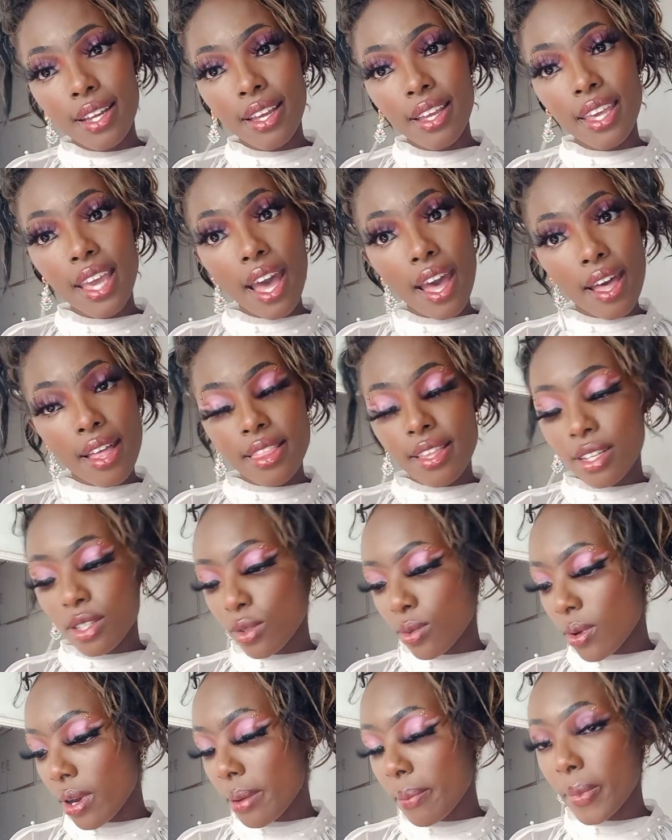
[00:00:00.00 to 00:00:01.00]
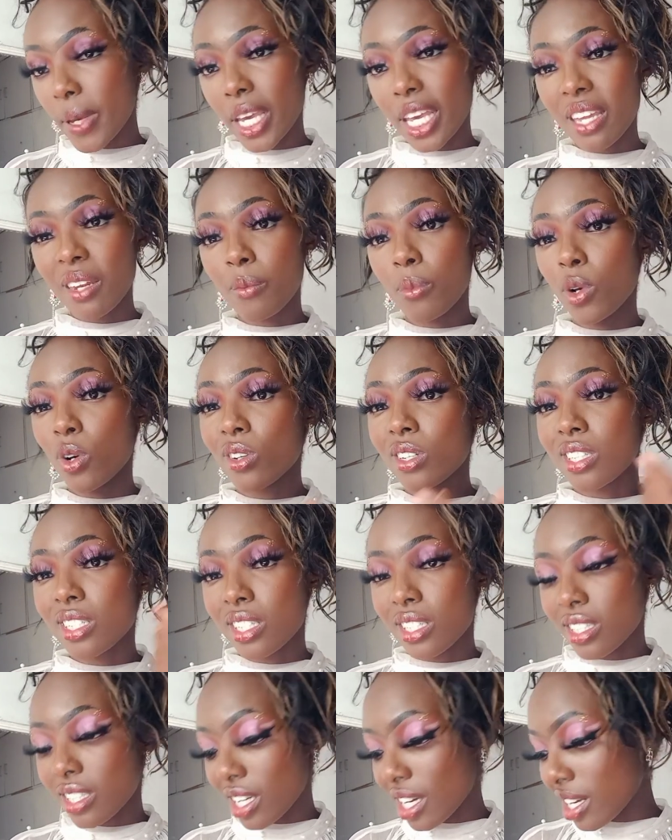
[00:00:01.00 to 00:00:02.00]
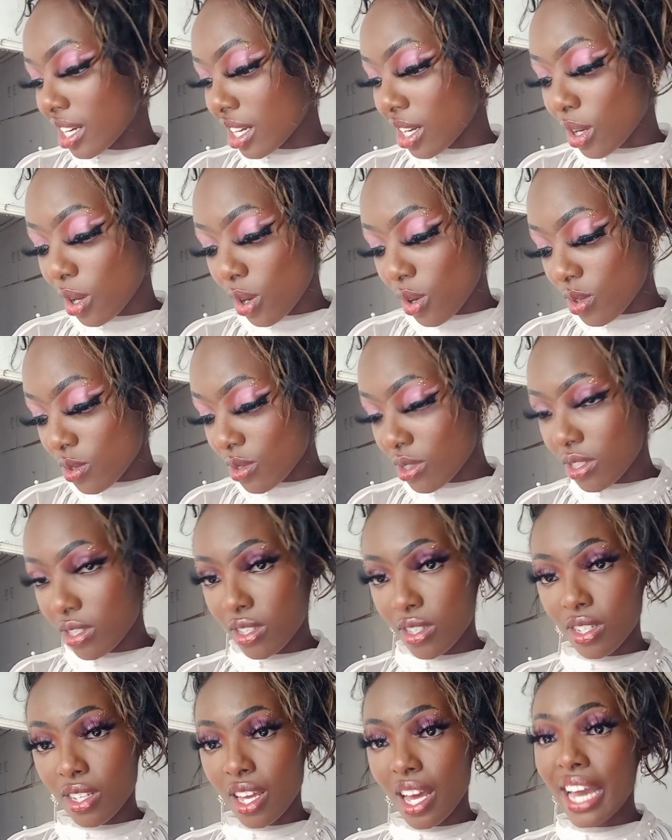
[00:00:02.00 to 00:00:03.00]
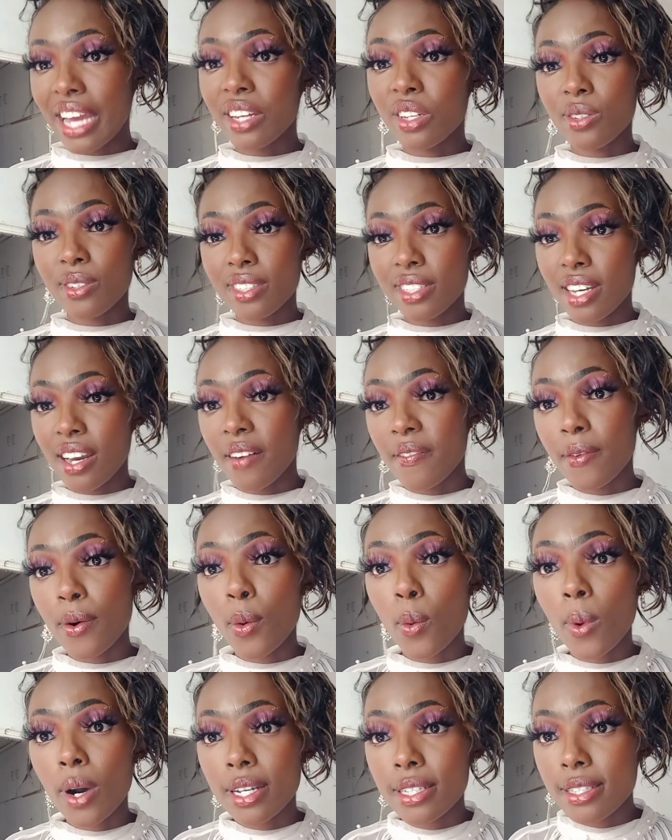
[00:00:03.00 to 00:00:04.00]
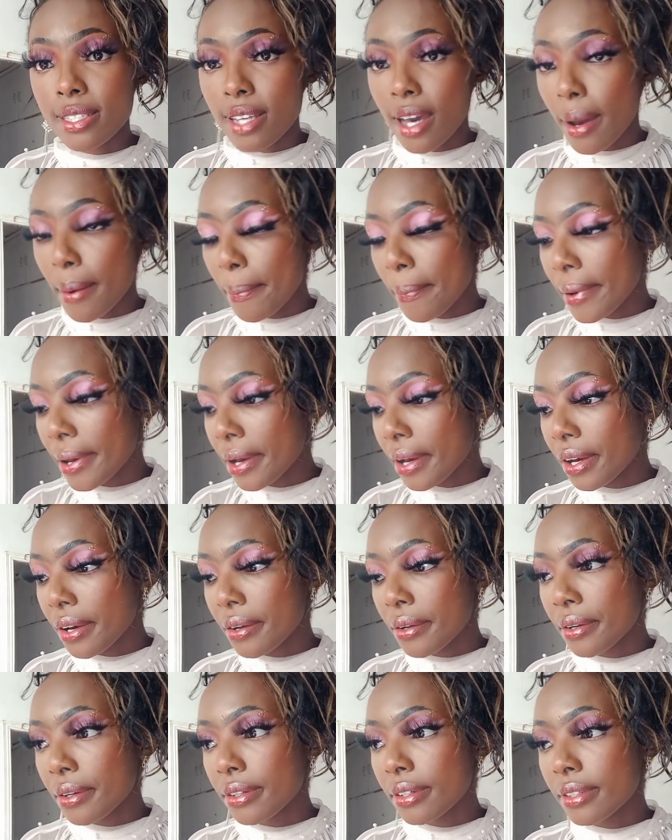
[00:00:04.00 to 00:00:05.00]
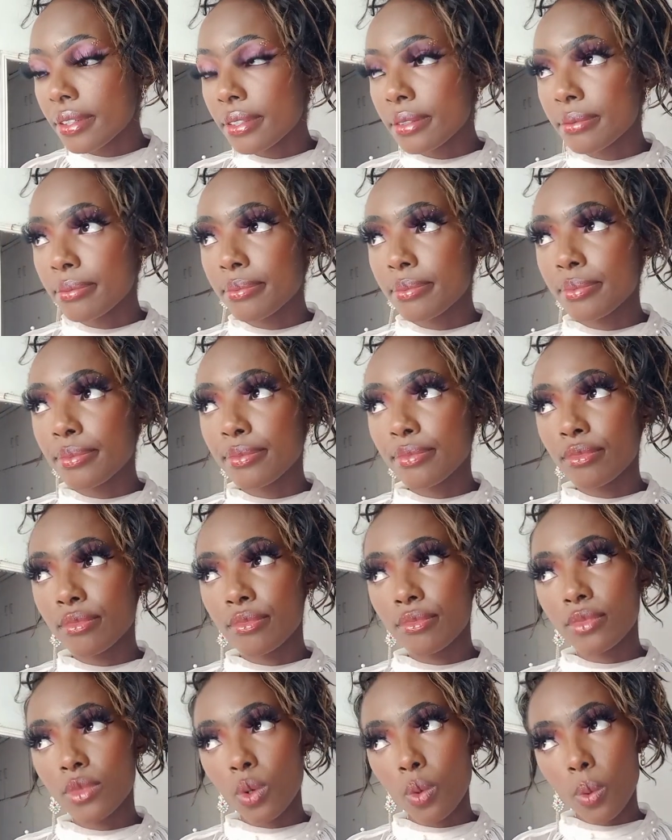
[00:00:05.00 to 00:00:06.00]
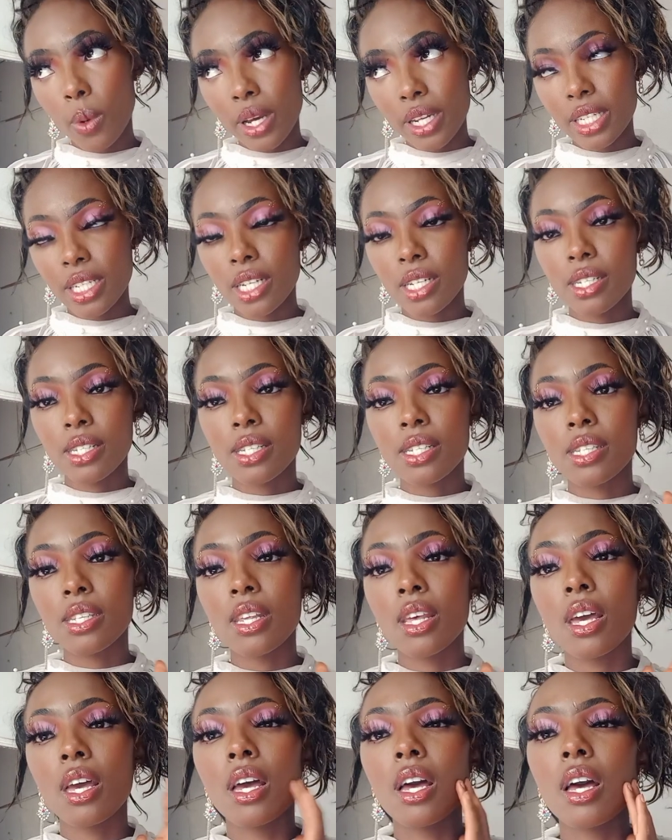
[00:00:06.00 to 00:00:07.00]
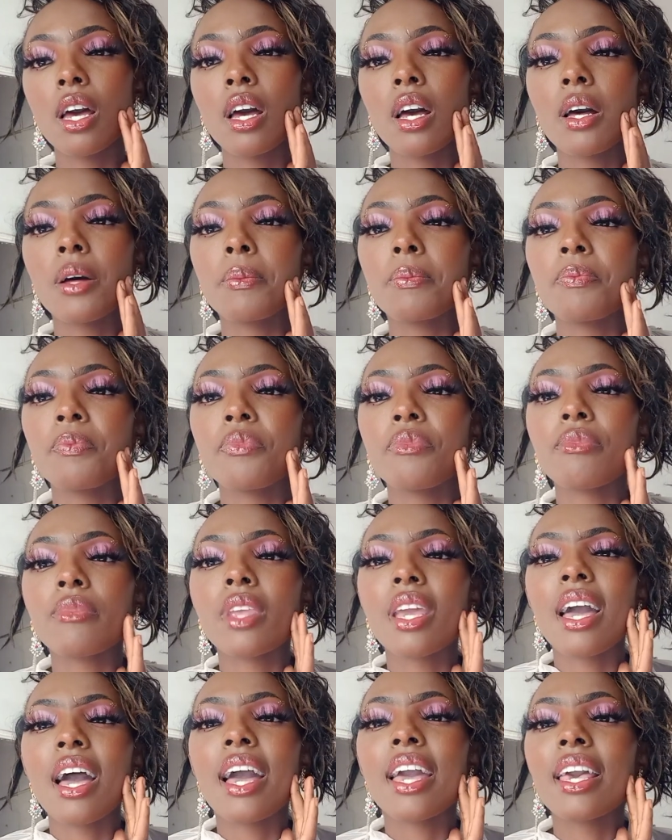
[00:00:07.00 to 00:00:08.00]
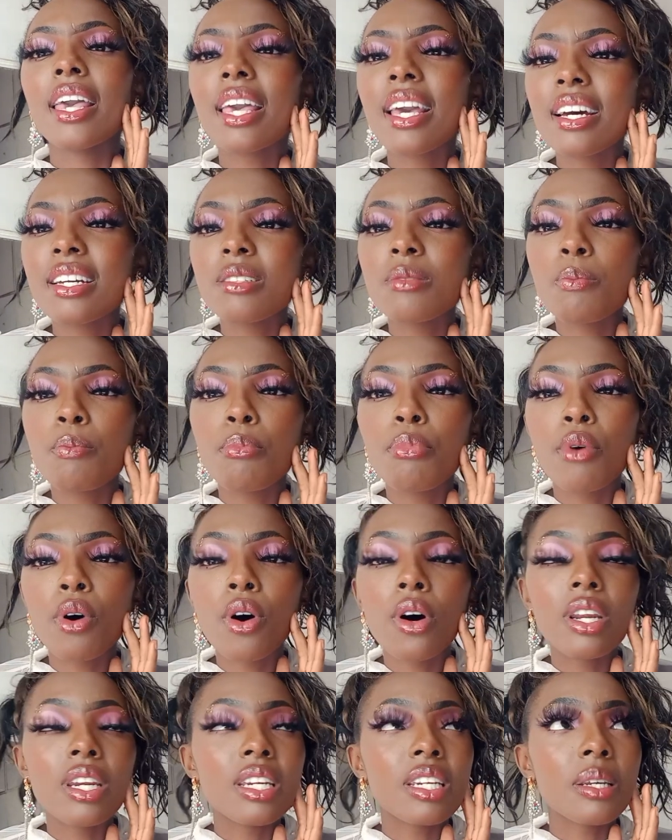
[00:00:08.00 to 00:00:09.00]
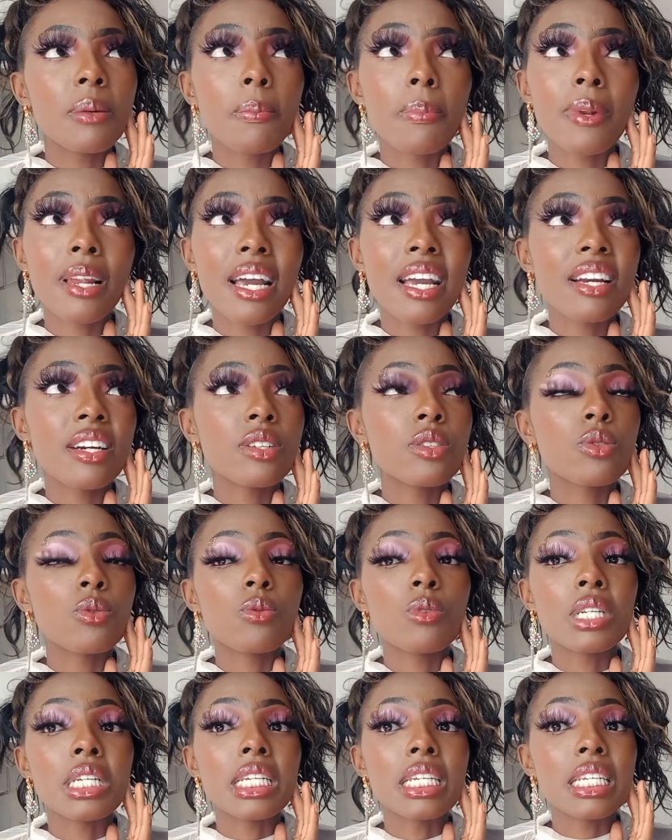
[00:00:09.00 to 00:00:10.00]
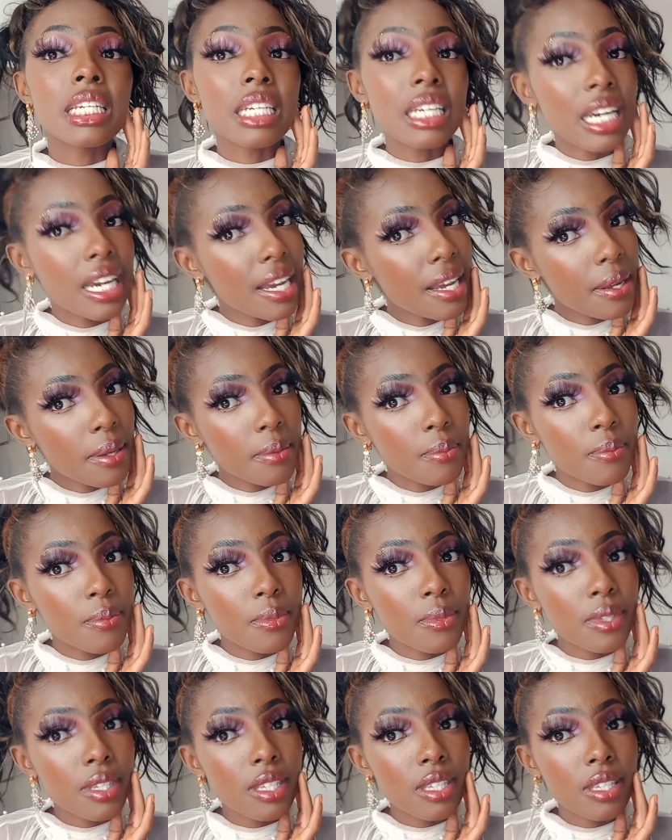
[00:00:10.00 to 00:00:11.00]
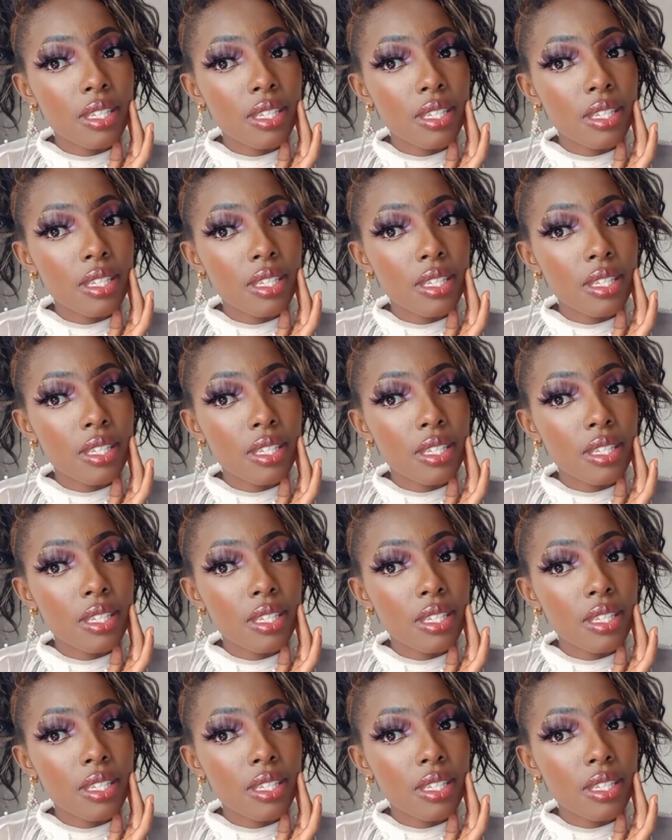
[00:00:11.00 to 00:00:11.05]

Yeah, that's why my inbox is kind of closed. I don't have a WhatsApp. What else? I get bored replying to DMs.